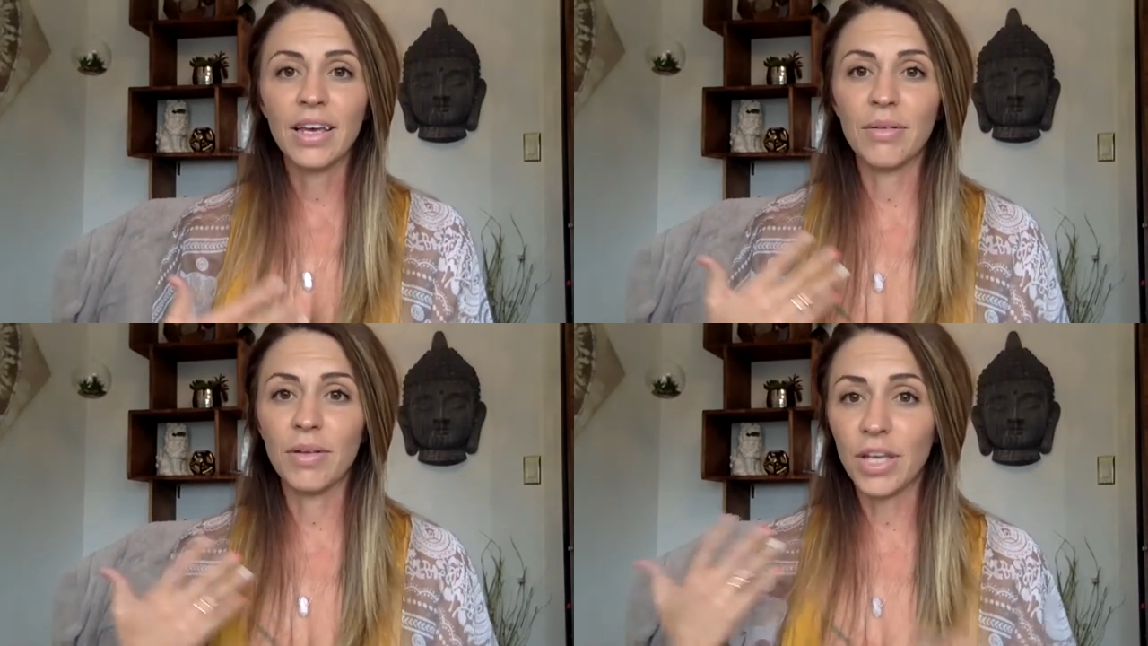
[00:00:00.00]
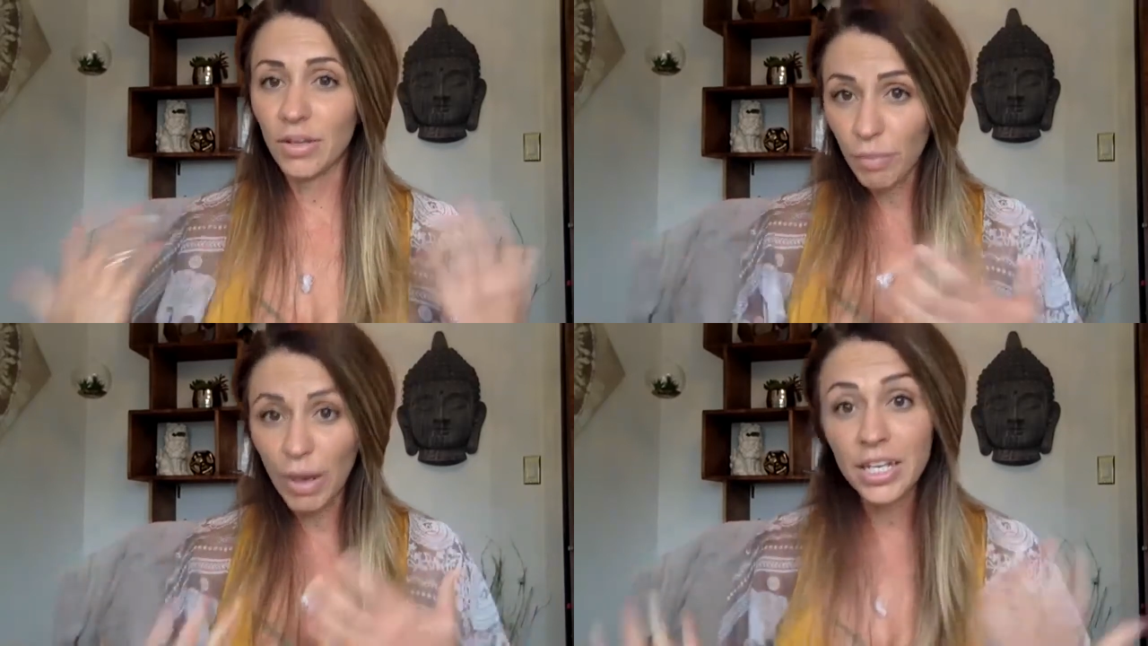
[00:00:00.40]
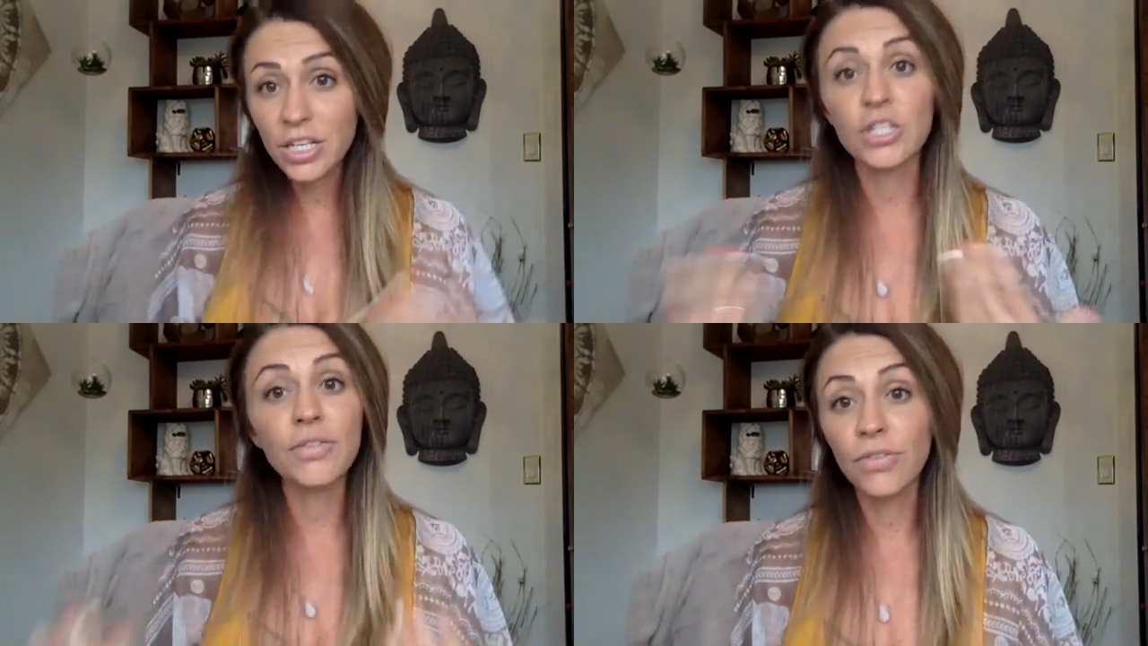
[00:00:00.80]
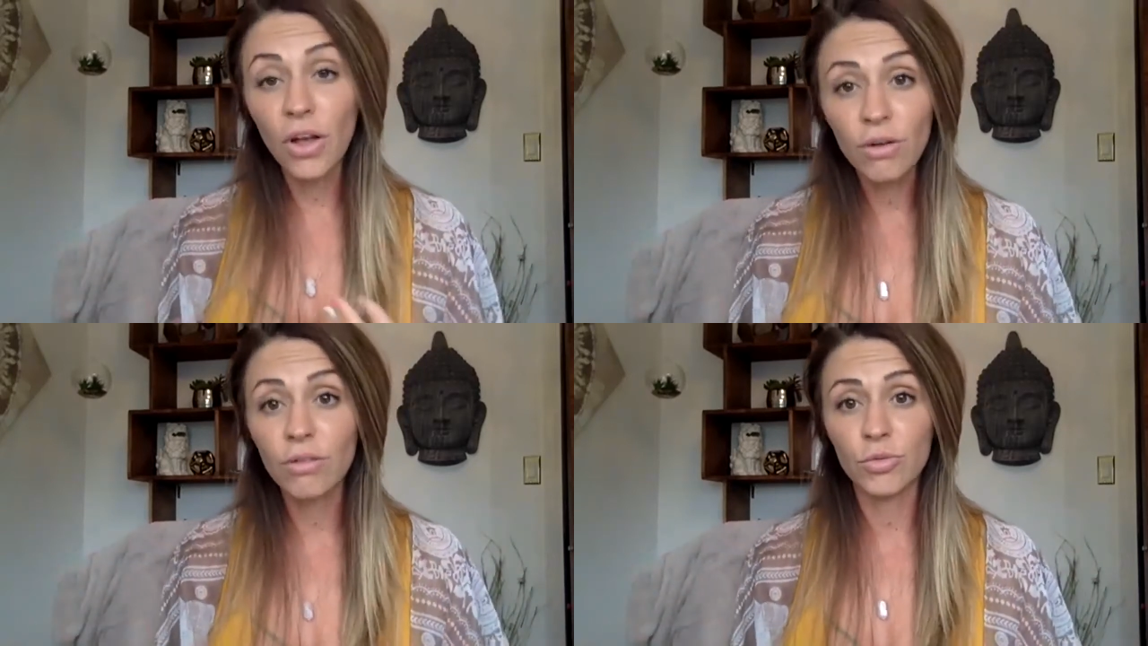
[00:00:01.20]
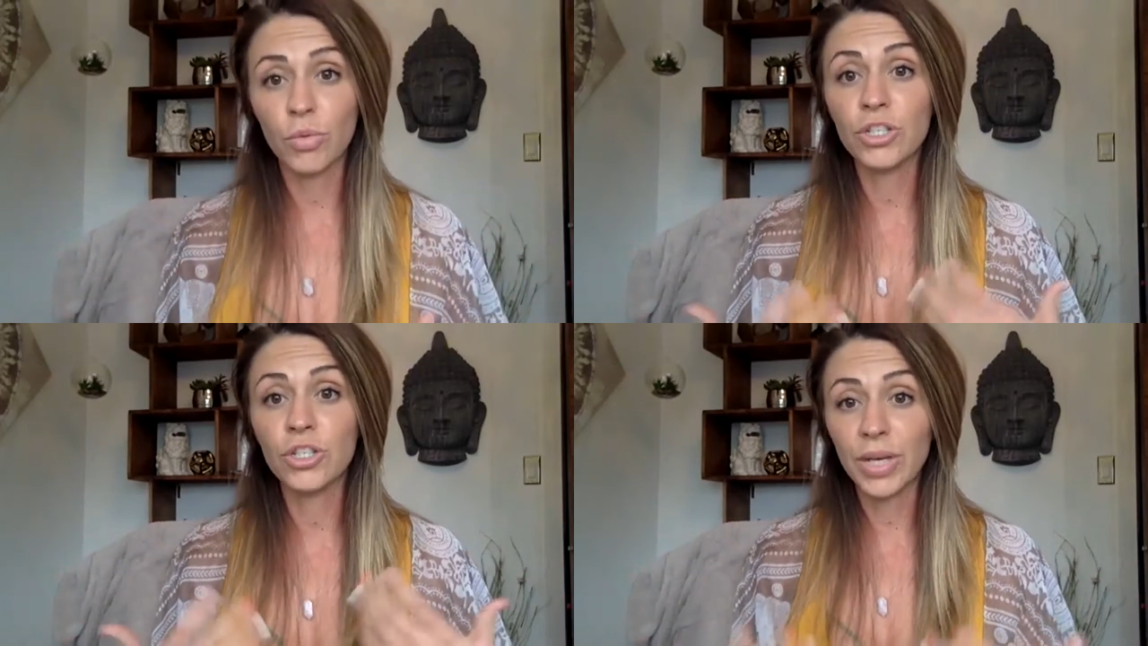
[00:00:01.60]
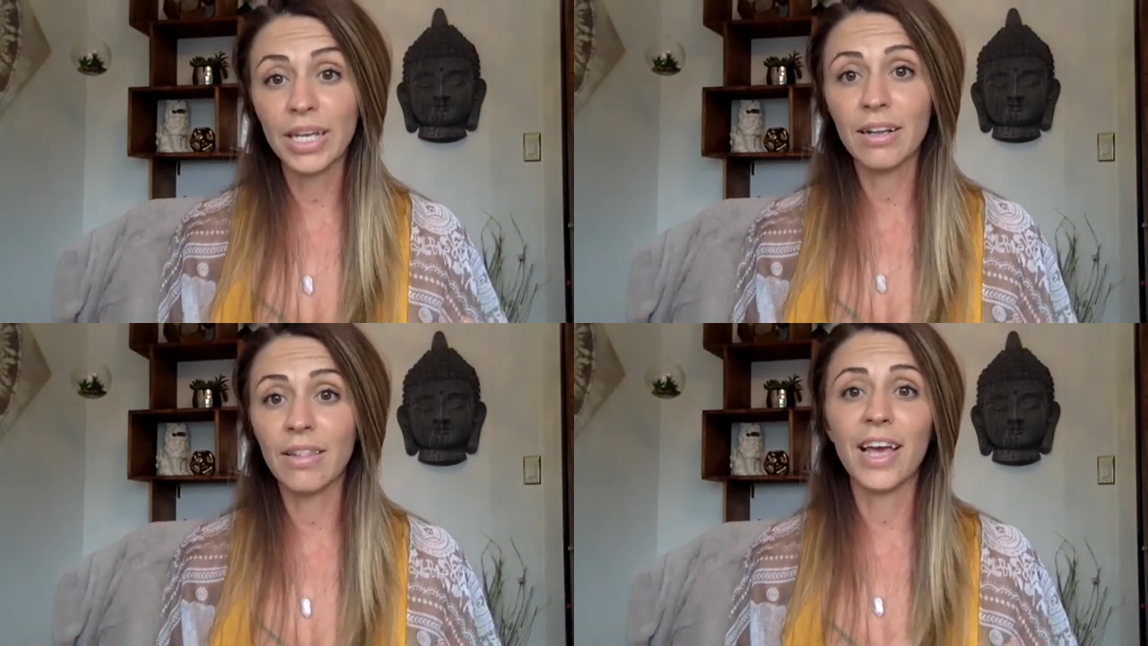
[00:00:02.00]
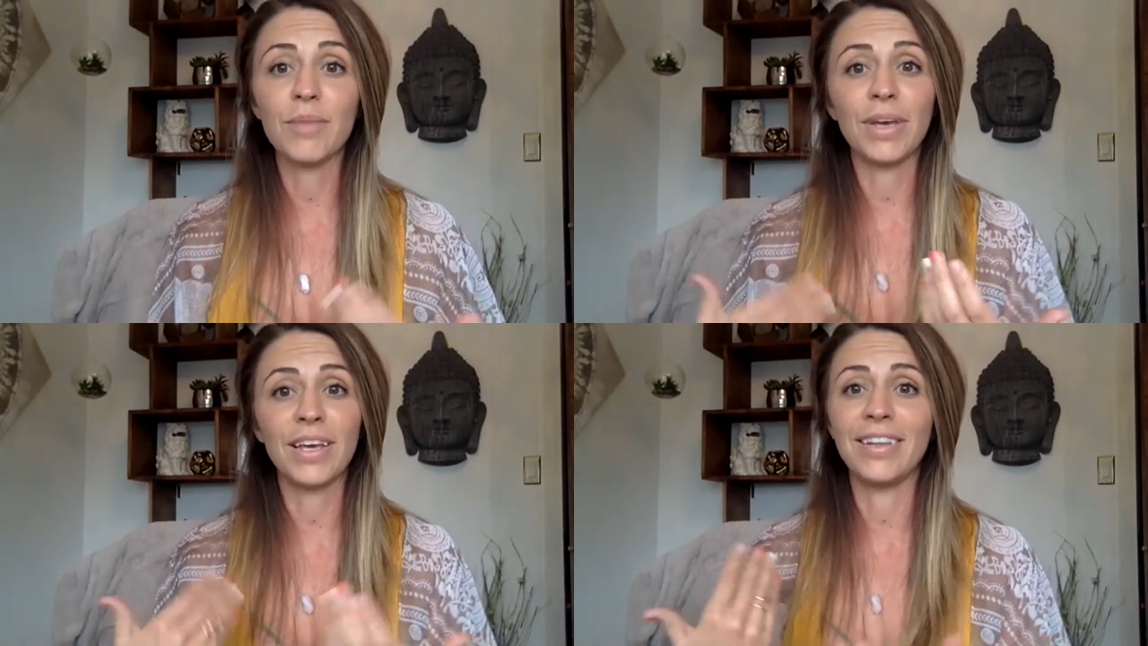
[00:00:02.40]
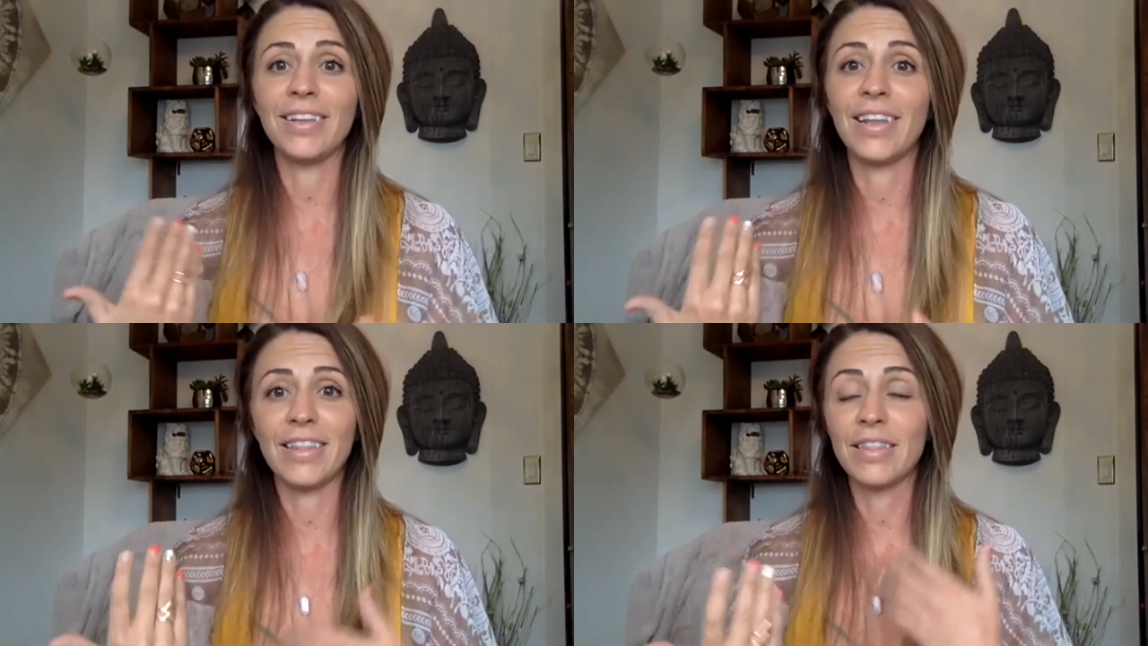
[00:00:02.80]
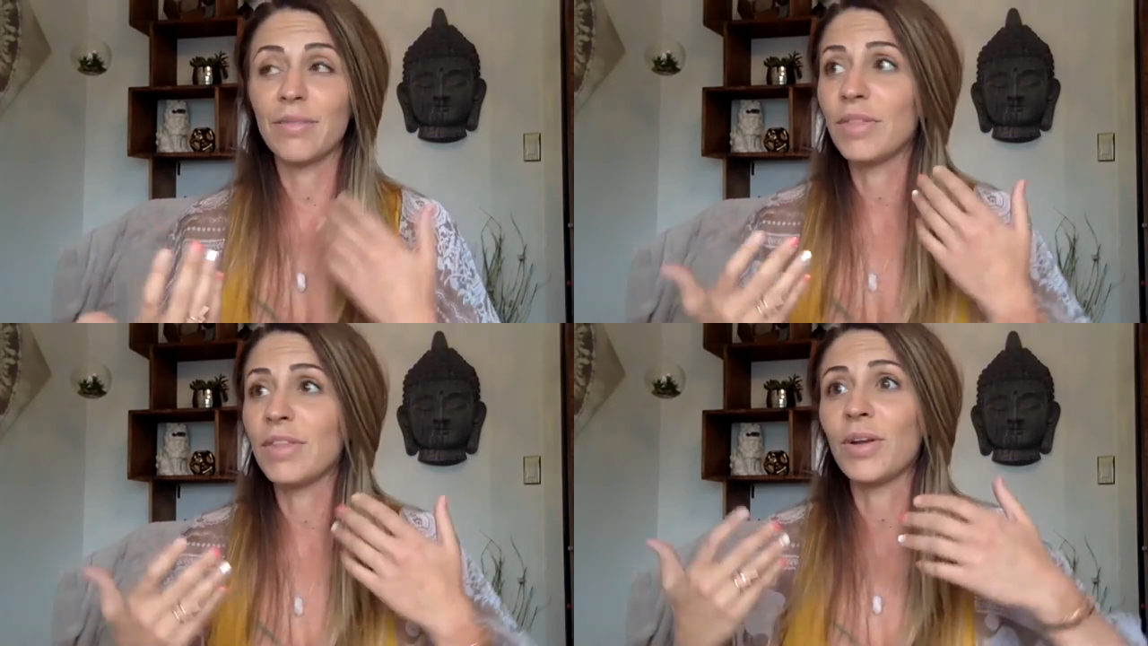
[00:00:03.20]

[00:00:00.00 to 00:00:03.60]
it, money just flows once you get an alignment and, and the you